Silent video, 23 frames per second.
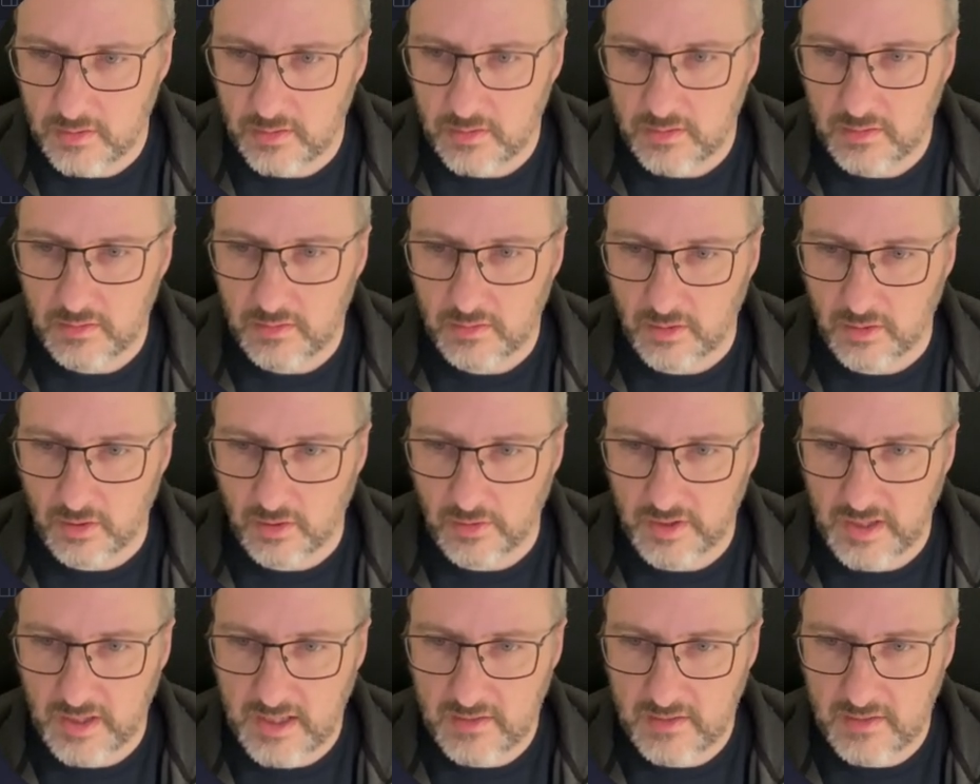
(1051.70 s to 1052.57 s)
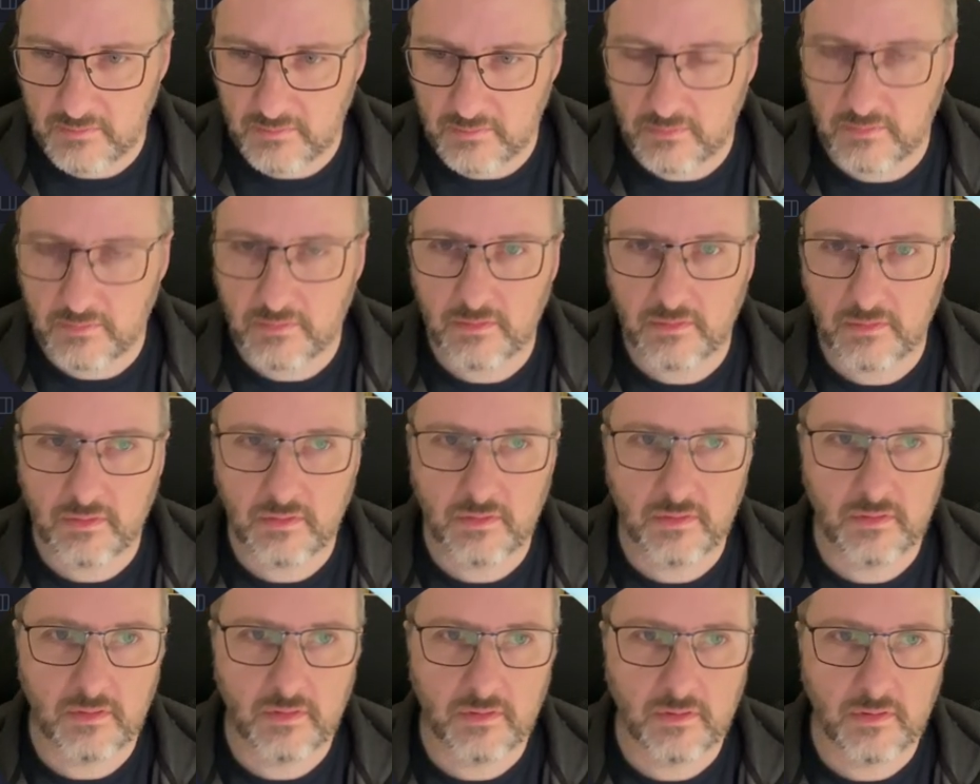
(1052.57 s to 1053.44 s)
log in,
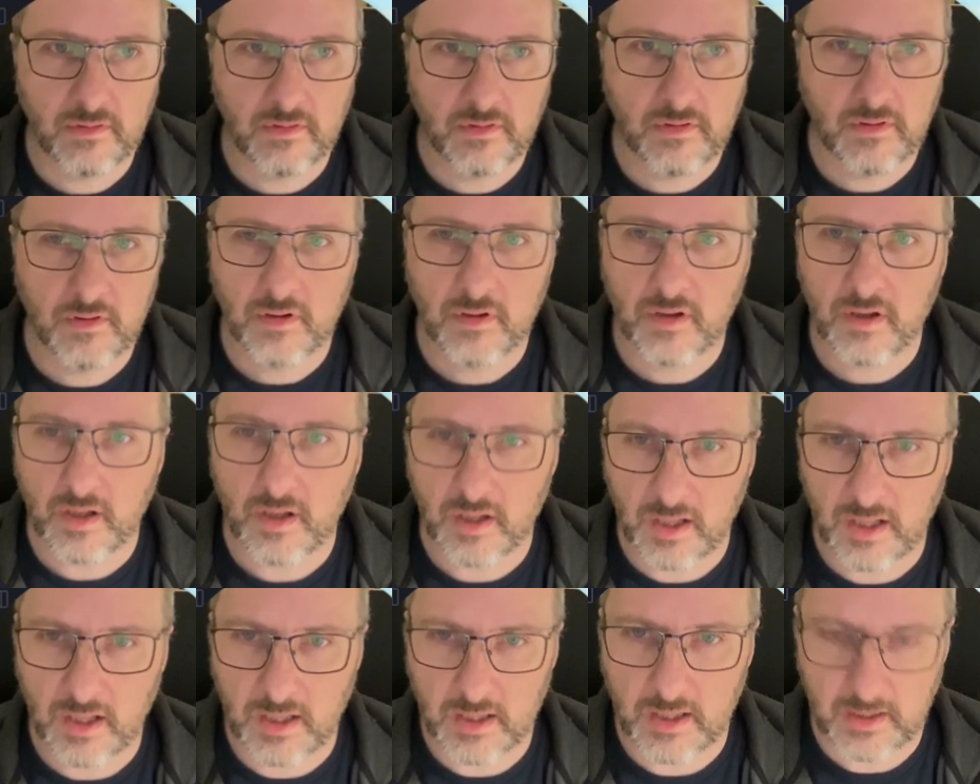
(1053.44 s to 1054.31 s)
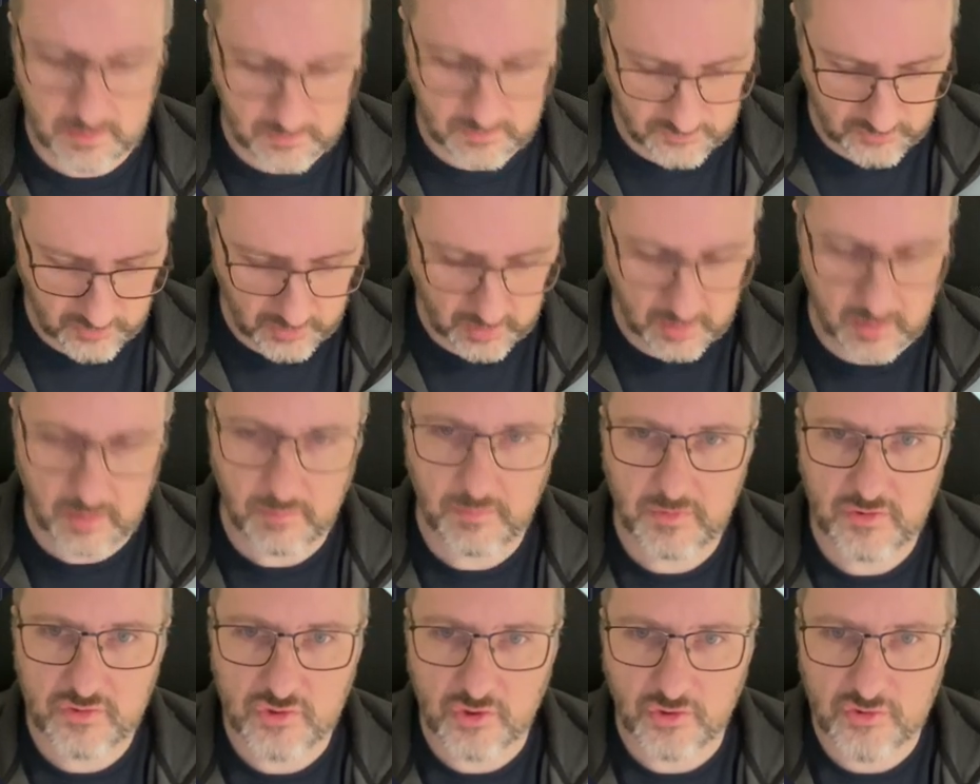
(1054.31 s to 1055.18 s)
and let me
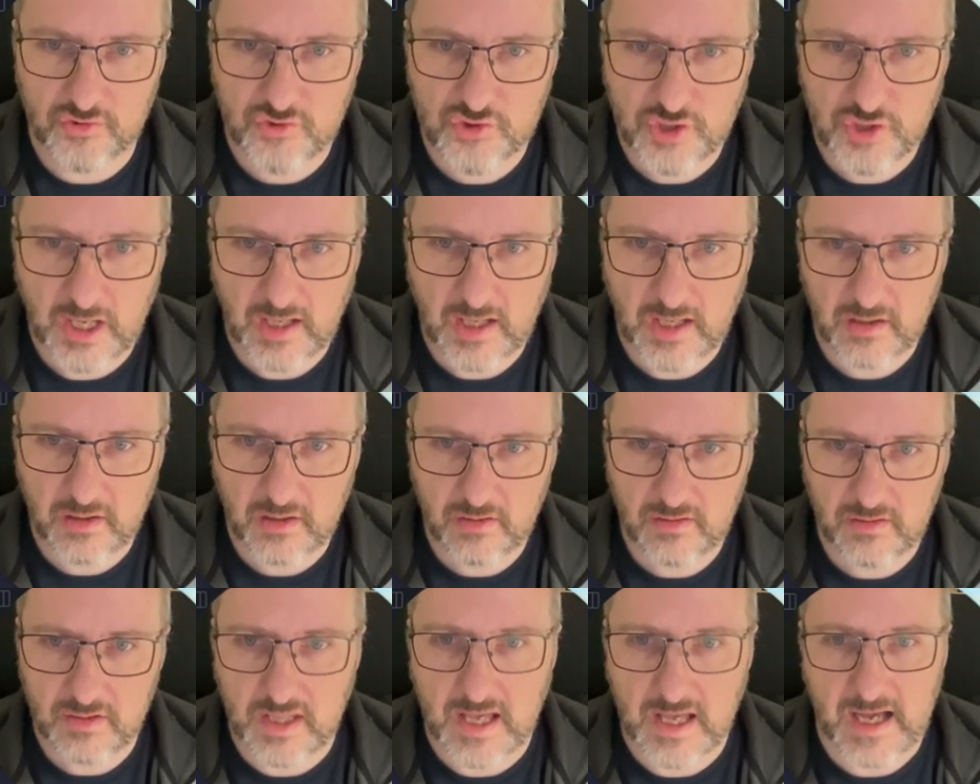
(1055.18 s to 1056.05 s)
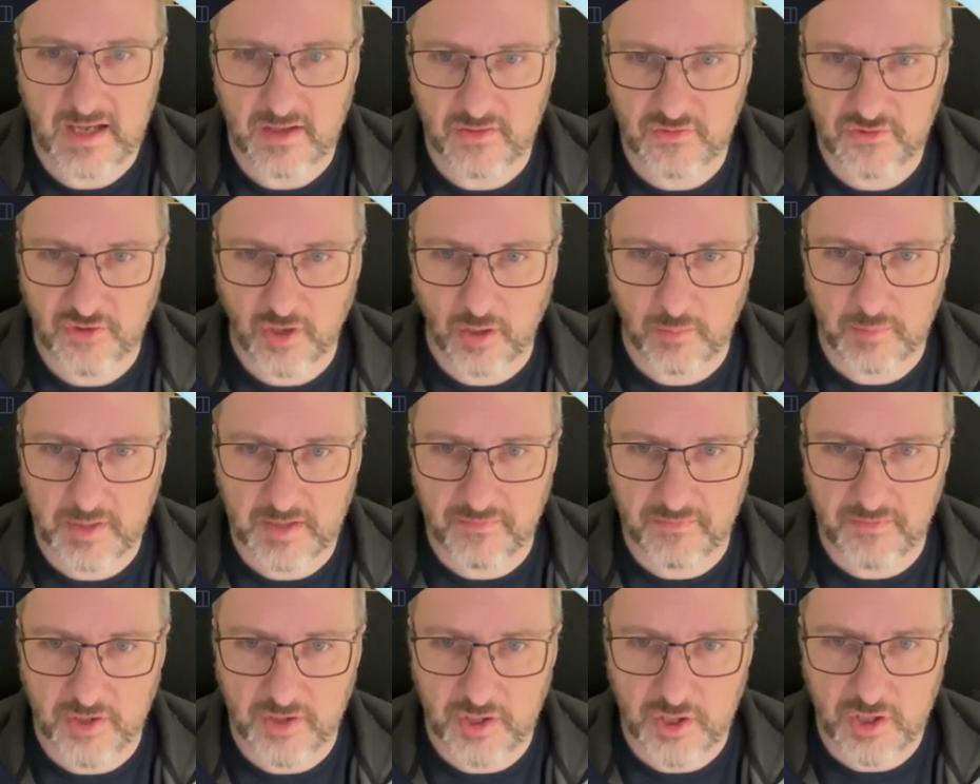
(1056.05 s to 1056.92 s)
just check. Yeah, so
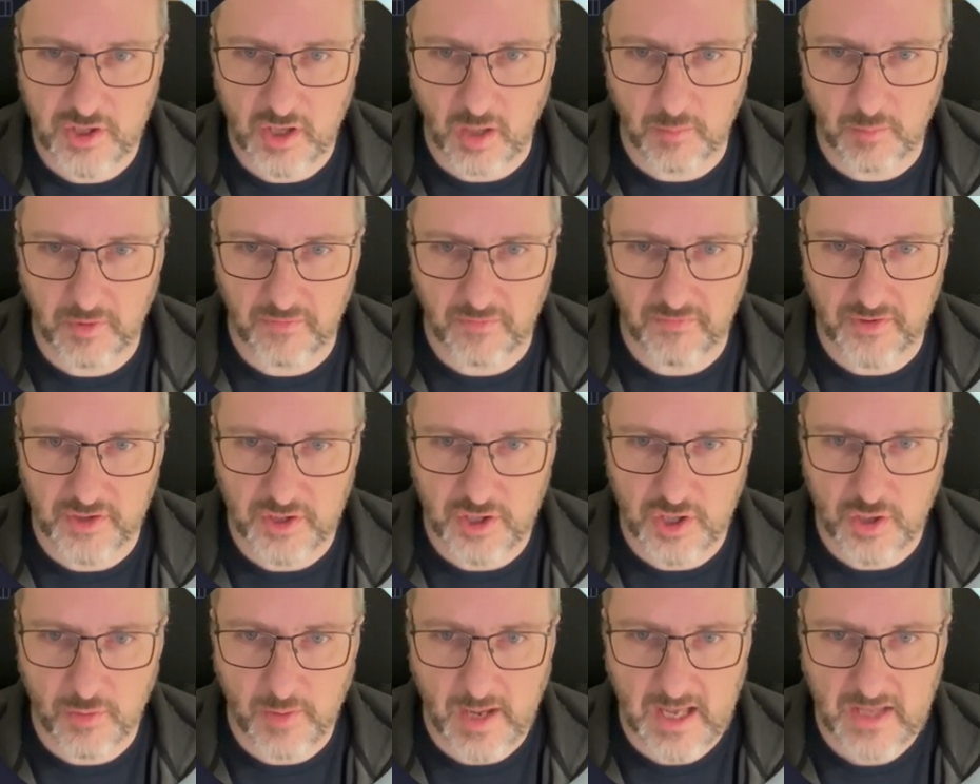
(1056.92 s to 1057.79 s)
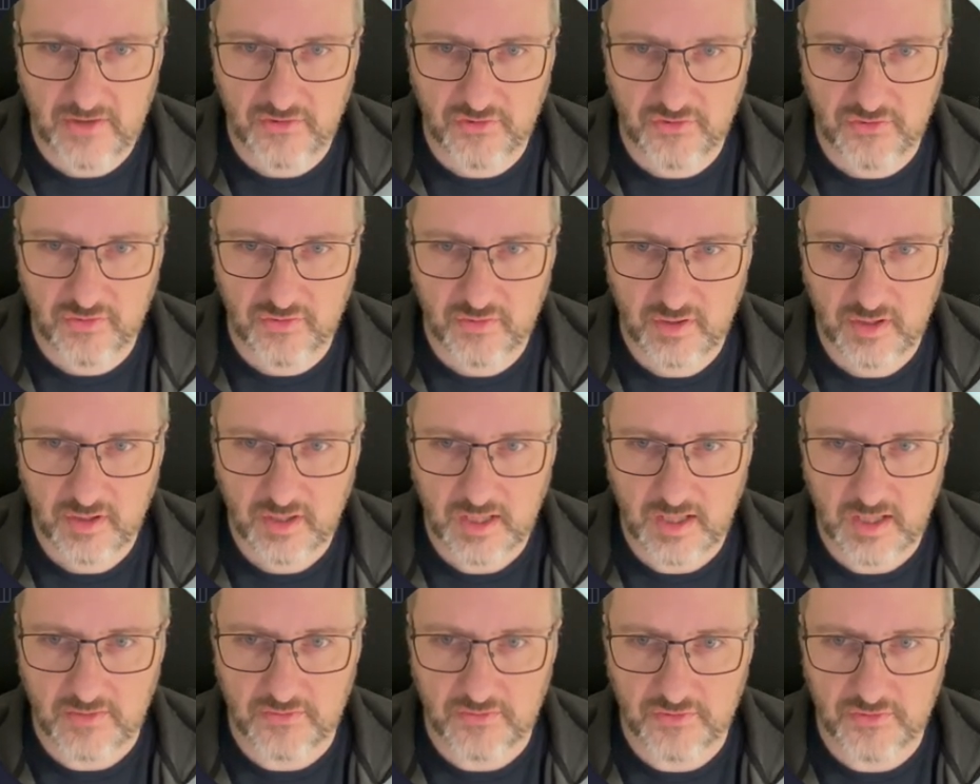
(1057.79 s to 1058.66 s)
I'm on the US
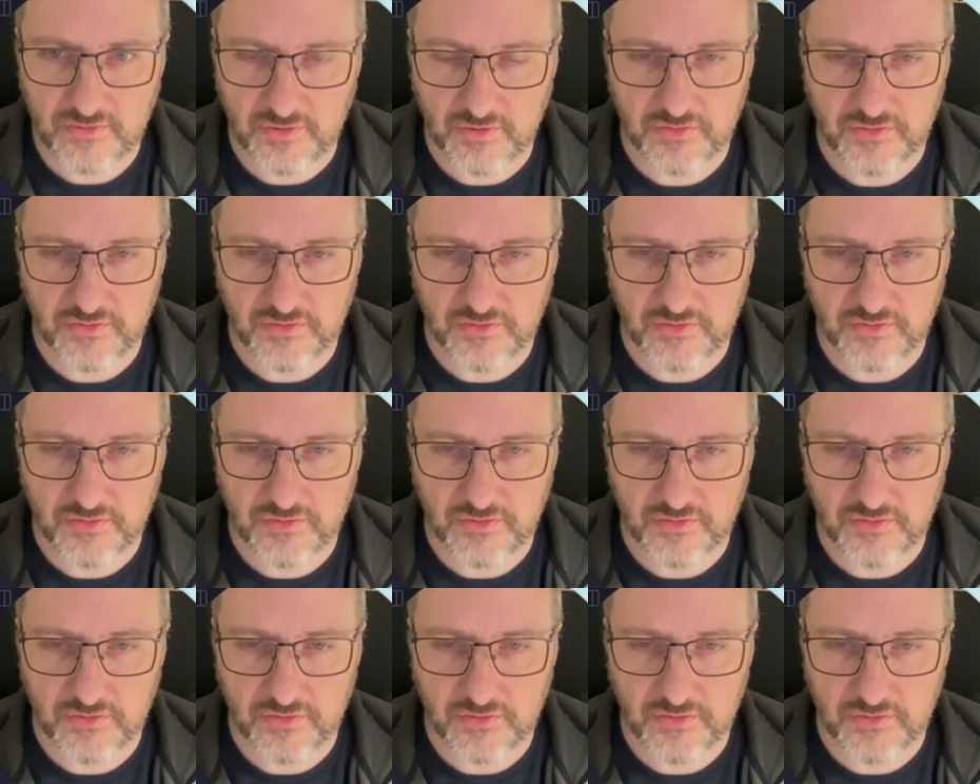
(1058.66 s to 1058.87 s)
instance